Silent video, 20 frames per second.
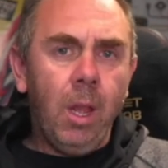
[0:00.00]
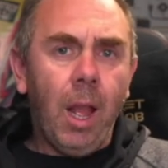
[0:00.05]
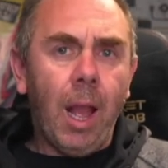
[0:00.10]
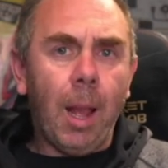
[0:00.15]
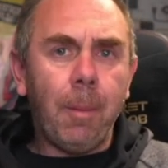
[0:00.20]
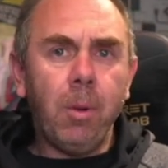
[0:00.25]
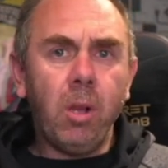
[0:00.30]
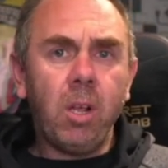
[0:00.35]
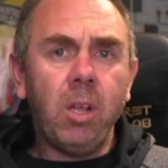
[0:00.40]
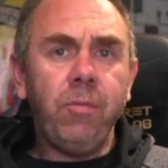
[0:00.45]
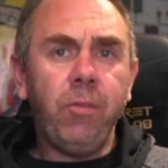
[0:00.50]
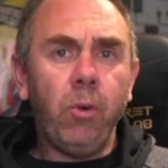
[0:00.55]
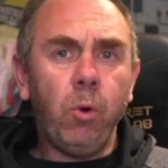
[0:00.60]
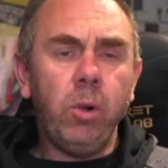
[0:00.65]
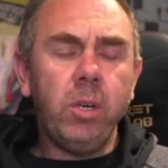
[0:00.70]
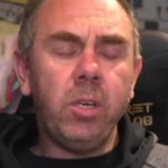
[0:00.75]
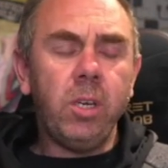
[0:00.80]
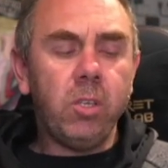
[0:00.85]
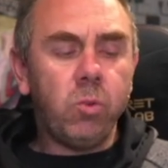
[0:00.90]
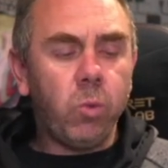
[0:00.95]
I'm looking
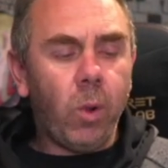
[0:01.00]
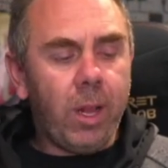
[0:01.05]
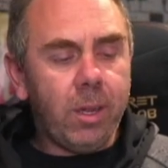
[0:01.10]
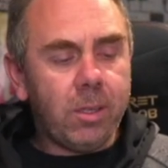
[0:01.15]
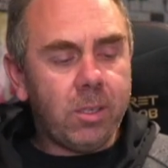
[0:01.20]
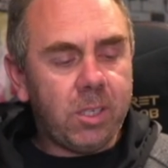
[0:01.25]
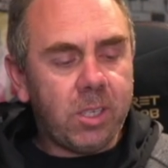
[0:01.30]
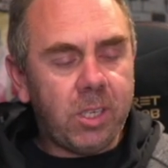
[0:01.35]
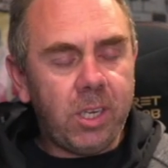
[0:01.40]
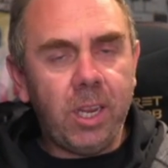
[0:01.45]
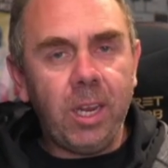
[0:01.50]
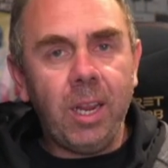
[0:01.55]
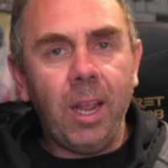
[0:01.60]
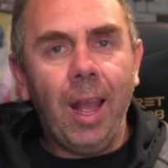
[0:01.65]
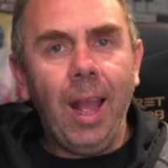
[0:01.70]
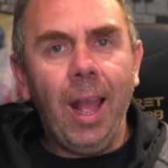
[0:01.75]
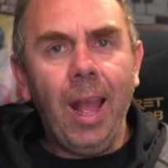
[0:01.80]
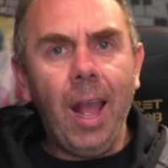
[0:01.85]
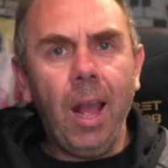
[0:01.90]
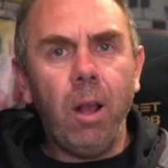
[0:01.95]
forward as well to seeing
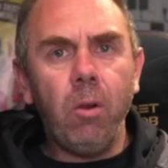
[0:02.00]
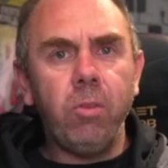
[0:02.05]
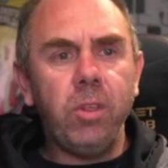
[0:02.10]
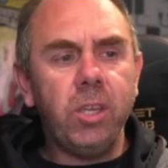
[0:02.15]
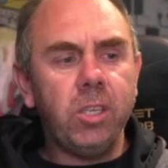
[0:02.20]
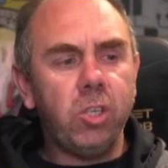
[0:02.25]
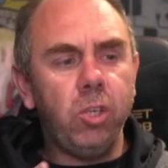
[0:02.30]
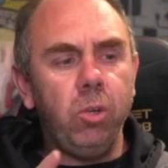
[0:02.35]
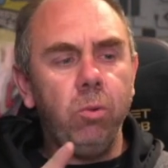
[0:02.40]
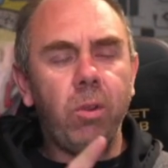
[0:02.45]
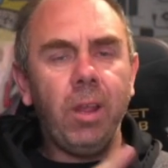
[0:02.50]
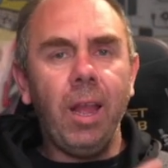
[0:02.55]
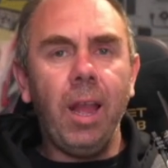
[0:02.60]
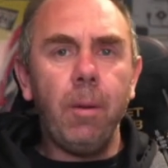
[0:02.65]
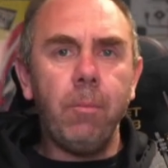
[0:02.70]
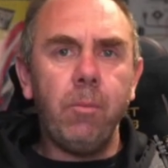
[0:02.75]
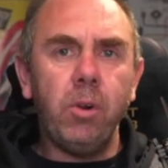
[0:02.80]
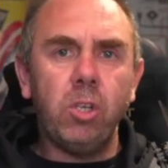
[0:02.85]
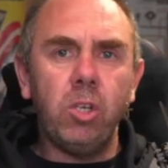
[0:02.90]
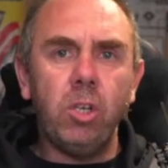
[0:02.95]
how this new
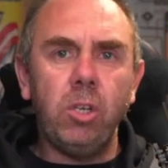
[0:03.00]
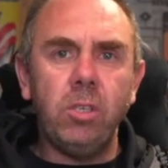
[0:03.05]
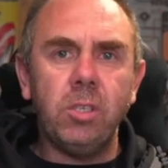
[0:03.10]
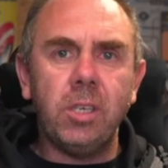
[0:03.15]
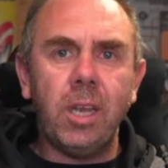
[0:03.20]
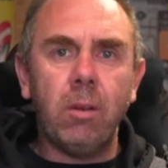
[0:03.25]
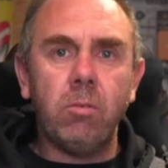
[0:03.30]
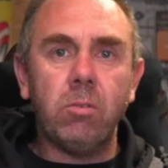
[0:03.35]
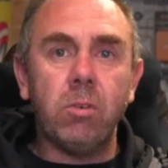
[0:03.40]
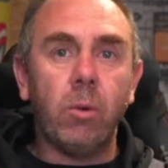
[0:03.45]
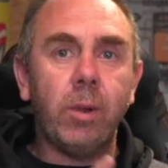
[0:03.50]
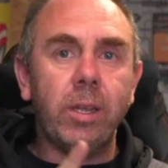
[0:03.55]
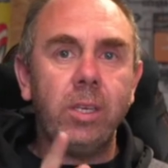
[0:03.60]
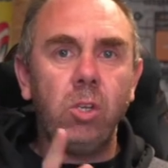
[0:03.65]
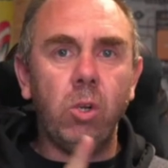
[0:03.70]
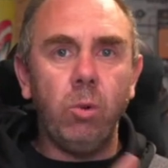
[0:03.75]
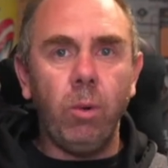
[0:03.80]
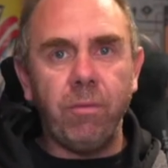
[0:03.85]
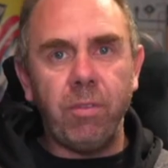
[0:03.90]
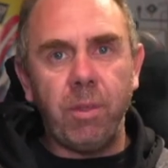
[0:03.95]
camera turns out. Now, I
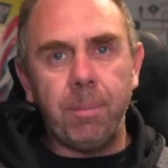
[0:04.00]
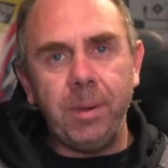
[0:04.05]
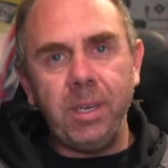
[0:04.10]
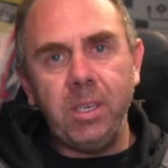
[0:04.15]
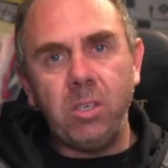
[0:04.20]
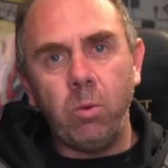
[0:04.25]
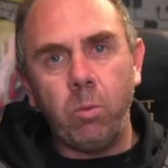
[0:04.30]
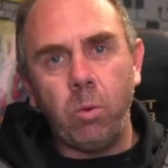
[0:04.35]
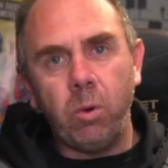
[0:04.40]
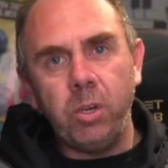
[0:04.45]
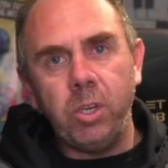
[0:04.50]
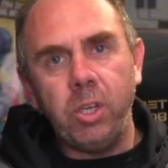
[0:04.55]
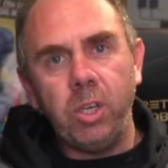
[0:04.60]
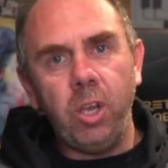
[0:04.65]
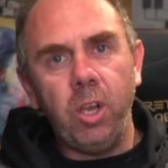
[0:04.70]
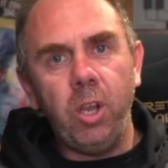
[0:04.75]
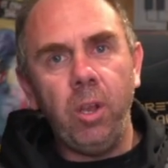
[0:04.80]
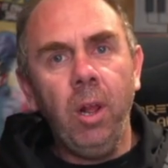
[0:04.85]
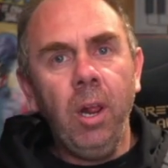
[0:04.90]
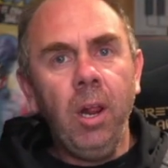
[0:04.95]
do have the beta one
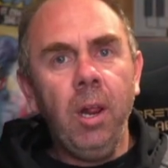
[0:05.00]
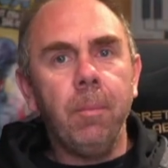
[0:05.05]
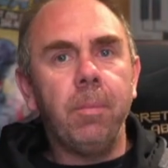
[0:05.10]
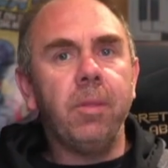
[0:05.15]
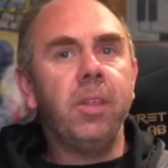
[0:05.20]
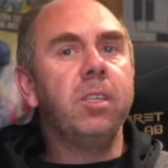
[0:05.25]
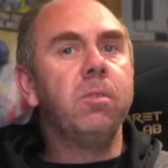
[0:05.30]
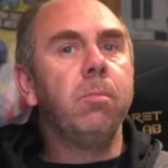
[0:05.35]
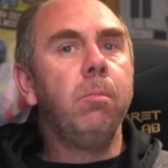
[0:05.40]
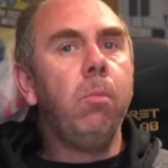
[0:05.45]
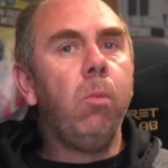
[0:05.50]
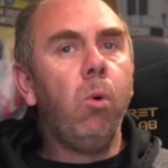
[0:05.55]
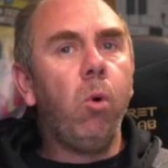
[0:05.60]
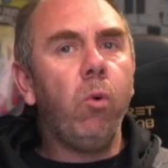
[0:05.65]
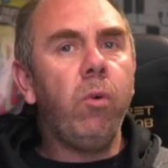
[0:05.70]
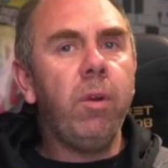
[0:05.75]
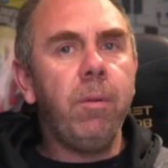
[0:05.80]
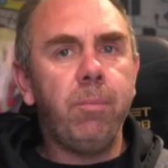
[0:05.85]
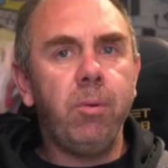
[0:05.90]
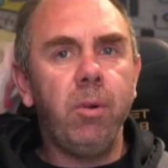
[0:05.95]
here, but there's
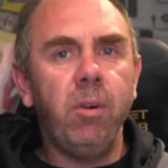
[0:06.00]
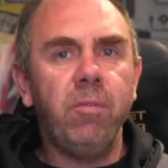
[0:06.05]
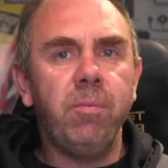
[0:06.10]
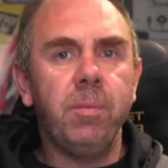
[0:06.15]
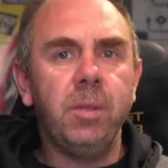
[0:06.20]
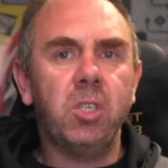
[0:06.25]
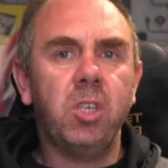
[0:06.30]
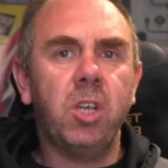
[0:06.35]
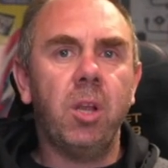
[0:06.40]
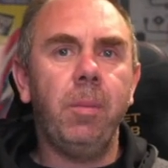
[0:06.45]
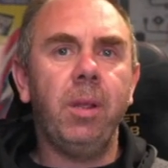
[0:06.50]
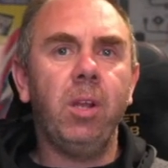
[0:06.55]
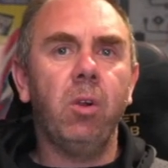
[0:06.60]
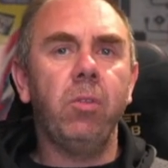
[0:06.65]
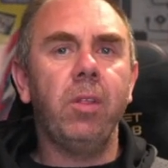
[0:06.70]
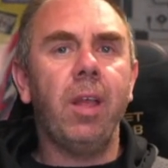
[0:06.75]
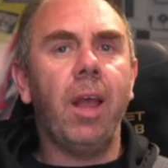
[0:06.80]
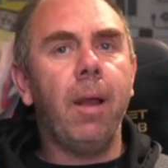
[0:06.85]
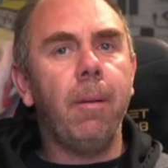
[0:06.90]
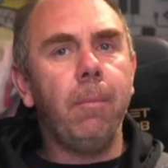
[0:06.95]
more improvements coming
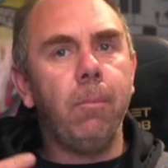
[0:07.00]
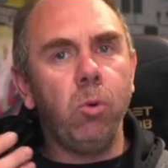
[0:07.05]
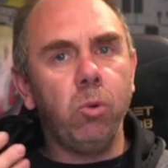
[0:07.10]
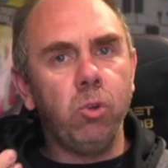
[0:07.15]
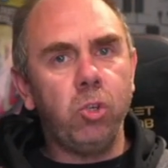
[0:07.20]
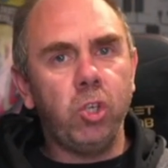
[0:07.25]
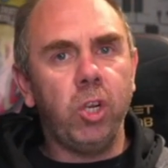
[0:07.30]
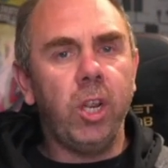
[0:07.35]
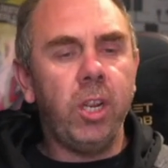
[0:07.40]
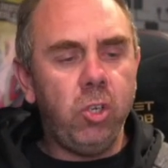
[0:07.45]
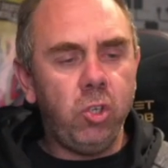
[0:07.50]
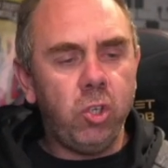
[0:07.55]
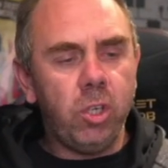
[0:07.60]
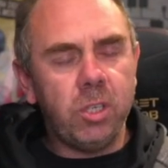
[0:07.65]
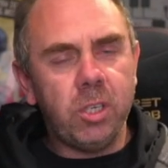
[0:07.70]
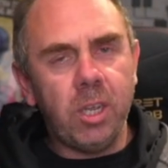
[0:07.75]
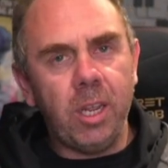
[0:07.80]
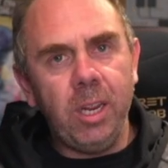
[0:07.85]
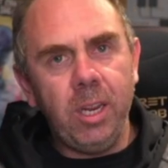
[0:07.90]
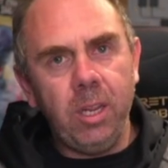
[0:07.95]
on that and more
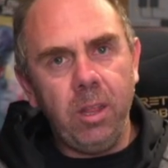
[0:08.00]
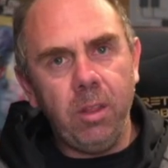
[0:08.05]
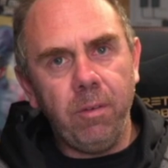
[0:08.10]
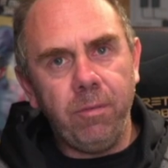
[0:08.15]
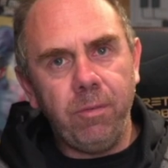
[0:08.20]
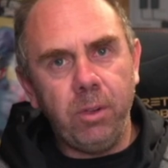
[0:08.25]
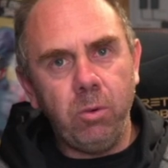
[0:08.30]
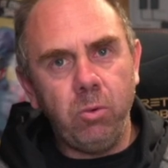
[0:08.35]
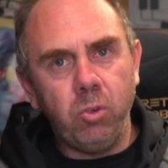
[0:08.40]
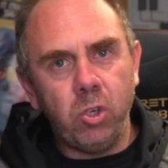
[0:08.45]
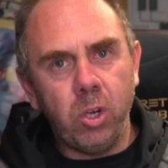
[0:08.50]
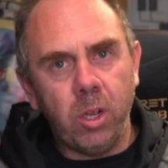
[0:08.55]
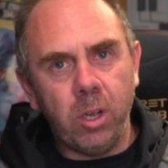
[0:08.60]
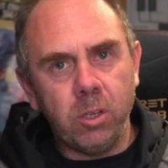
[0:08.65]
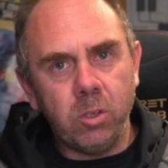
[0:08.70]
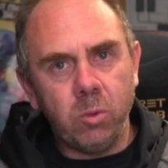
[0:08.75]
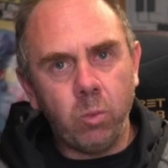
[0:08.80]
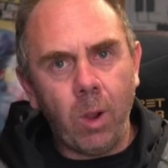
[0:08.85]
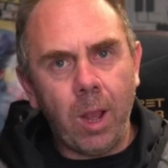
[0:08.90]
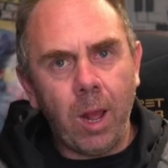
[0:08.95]
changes in the future
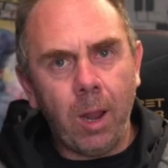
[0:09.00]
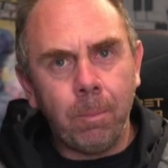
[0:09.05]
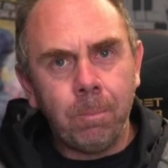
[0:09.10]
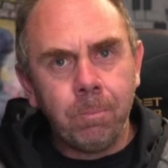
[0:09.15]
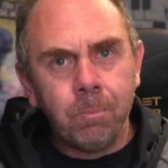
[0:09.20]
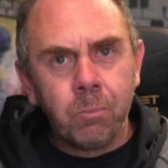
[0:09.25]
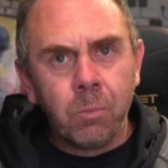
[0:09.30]
as well.